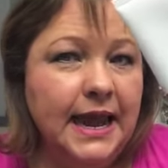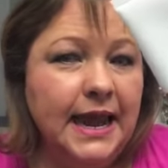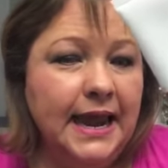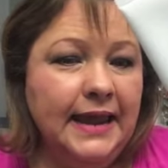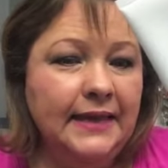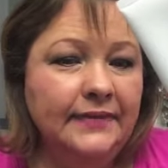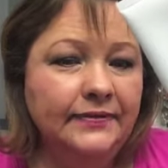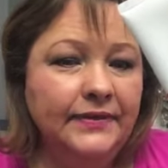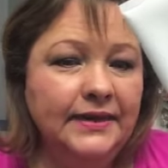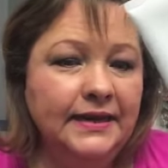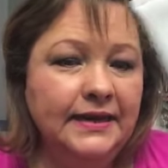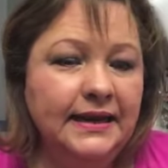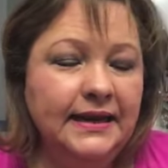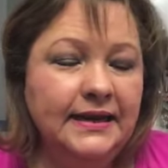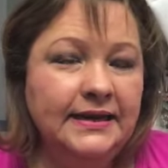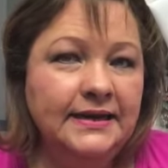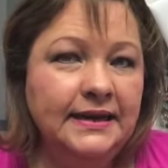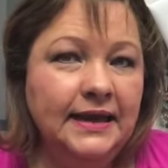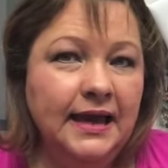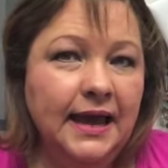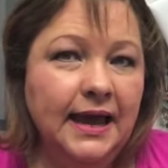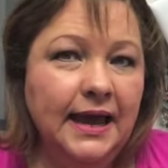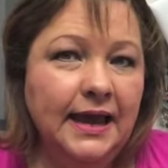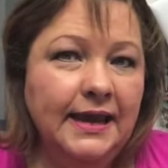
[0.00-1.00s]
And then at
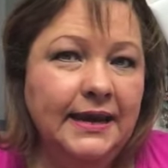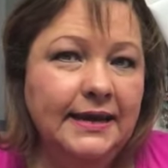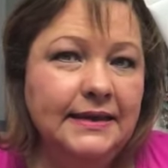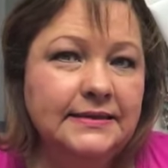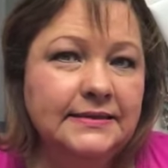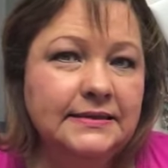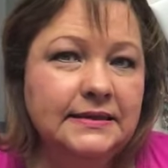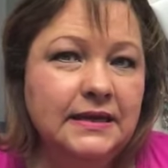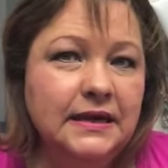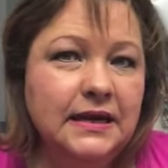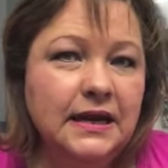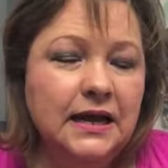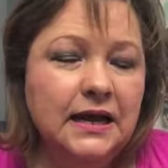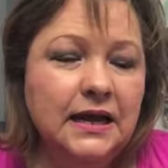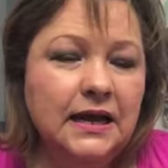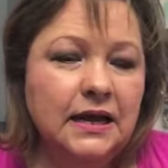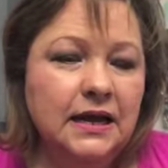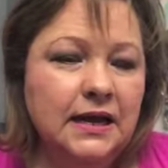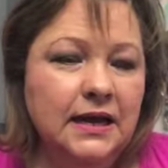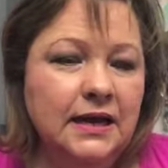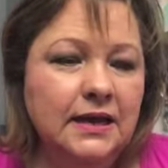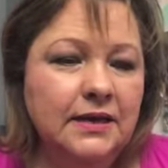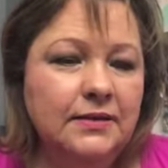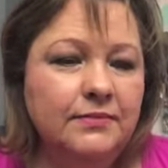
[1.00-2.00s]
night,
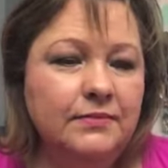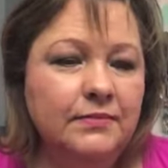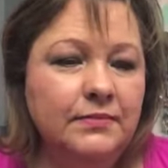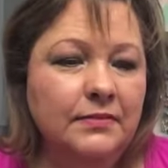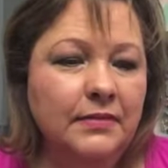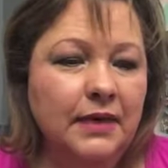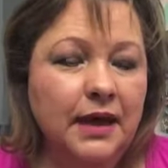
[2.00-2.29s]
um,